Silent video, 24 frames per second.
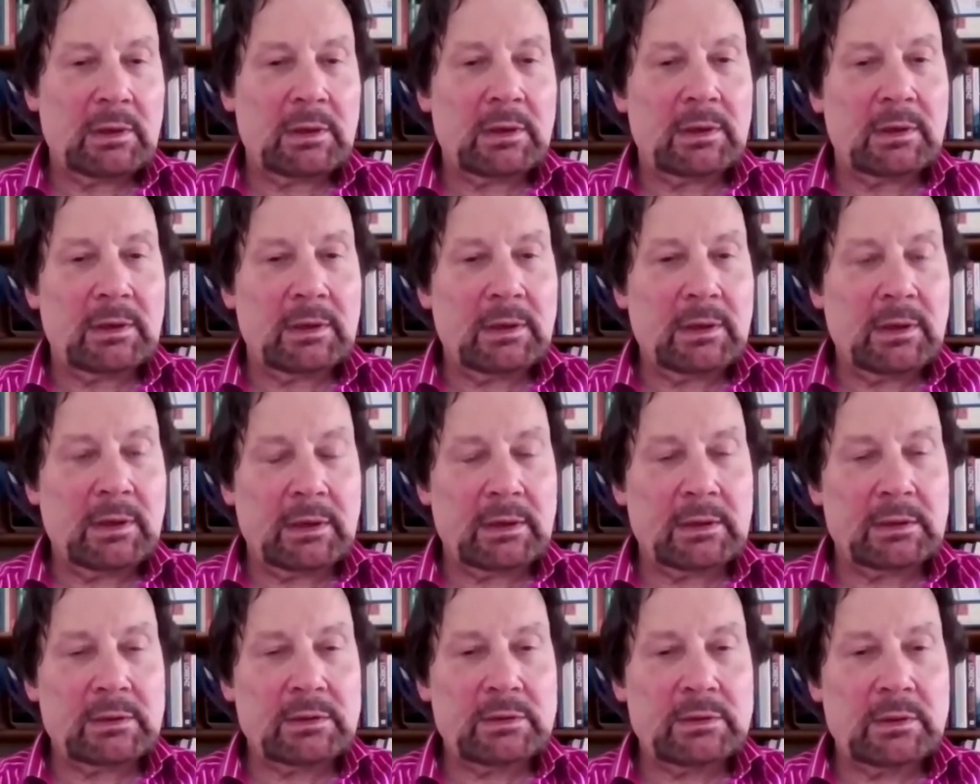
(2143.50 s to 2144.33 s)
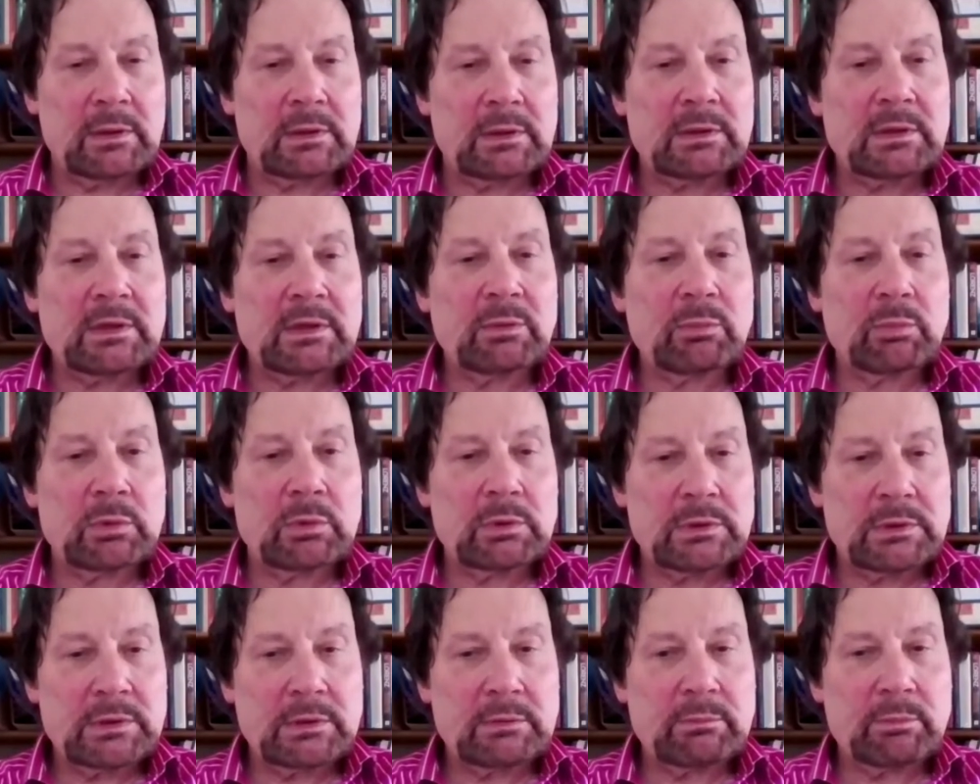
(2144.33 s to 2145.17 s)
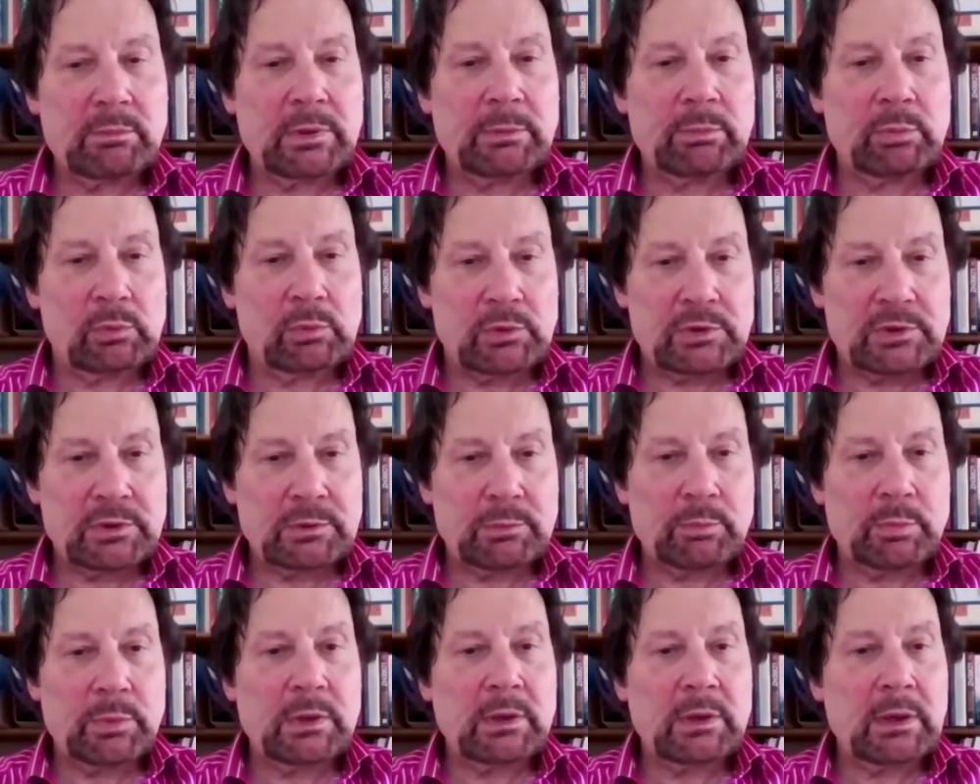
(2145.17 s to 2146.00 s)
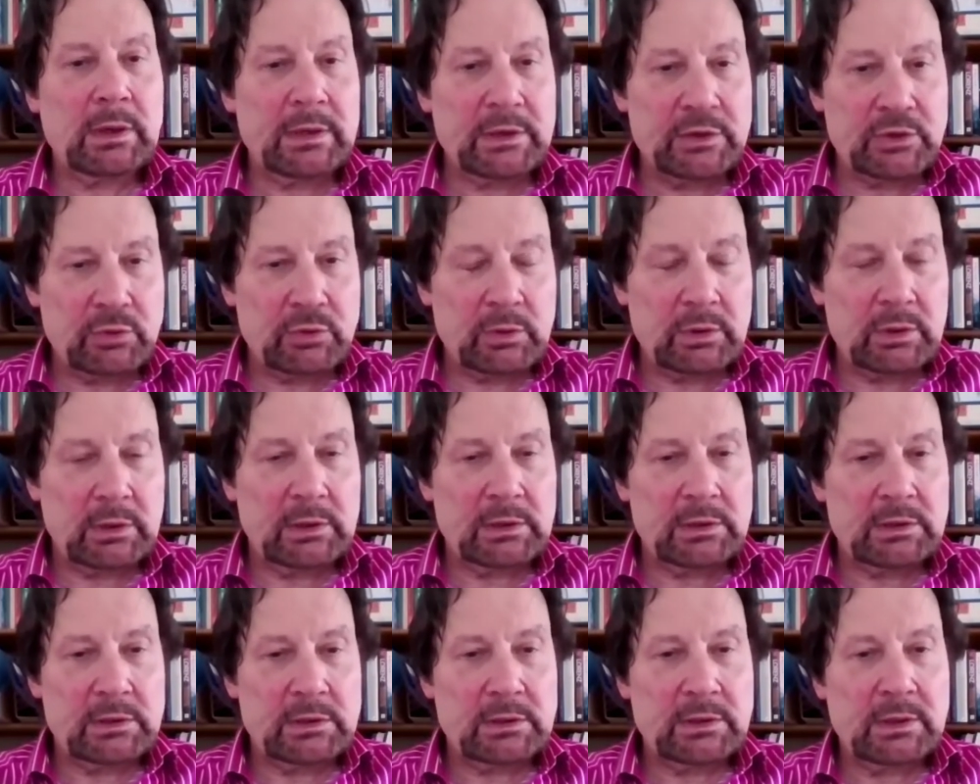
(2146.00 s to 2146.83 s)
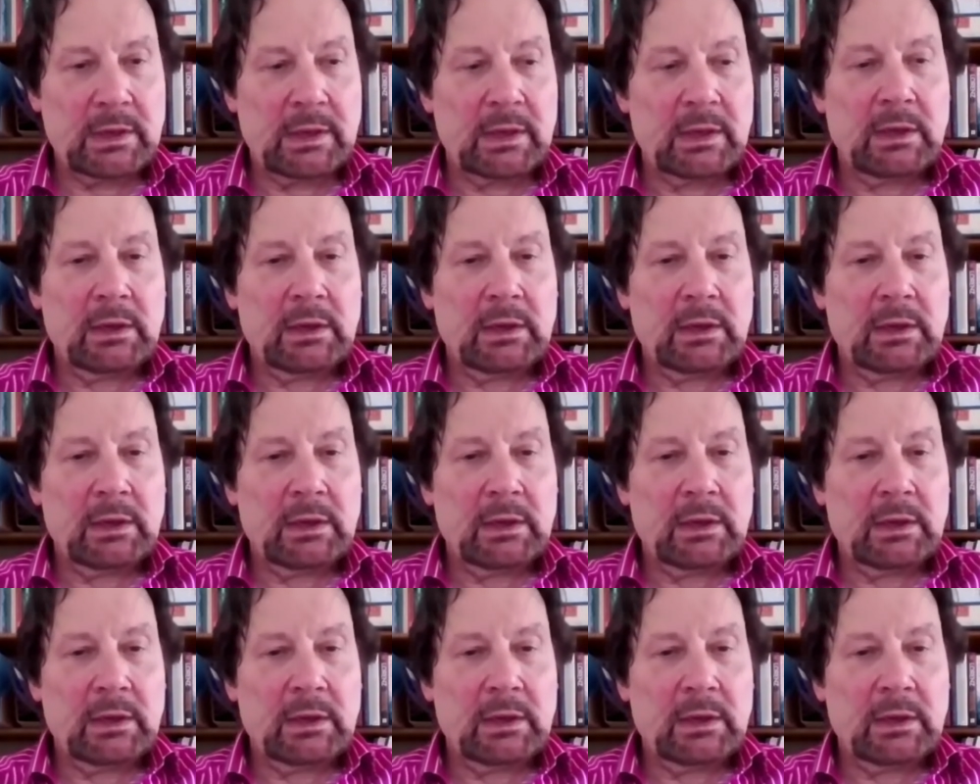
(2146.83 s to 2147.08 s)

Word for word: uh, and, and he wanted people to be educated.